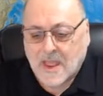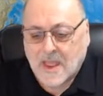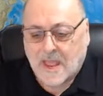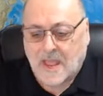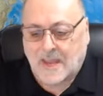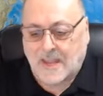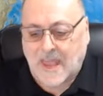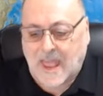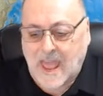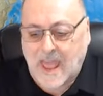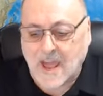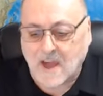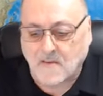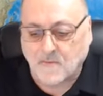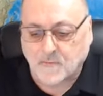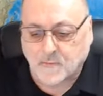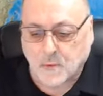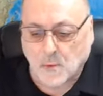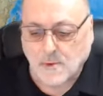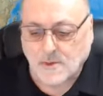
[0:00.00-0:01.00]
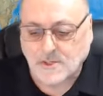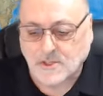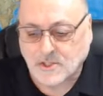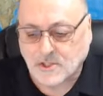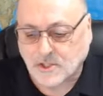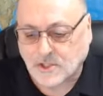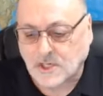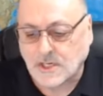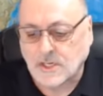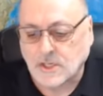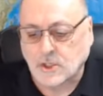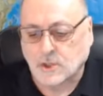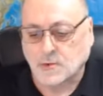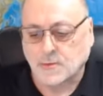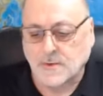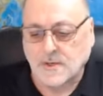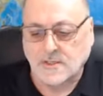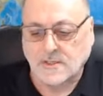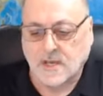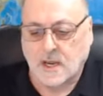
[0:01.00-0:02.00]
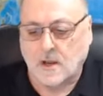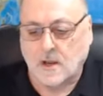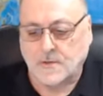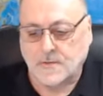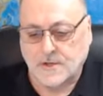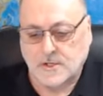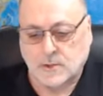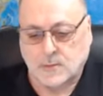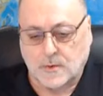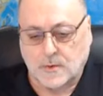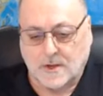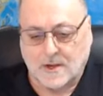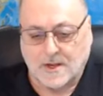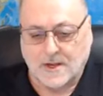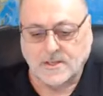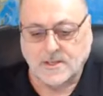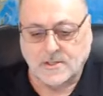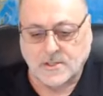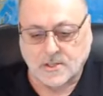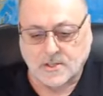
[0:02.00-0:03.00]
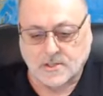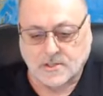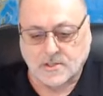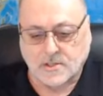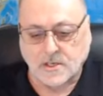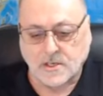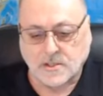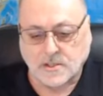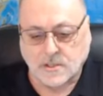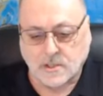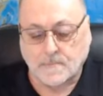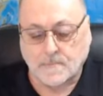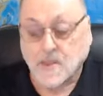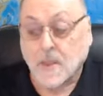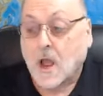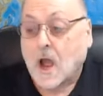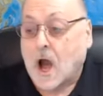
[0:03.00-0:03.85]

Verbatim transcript: and have for centuries held this religious system,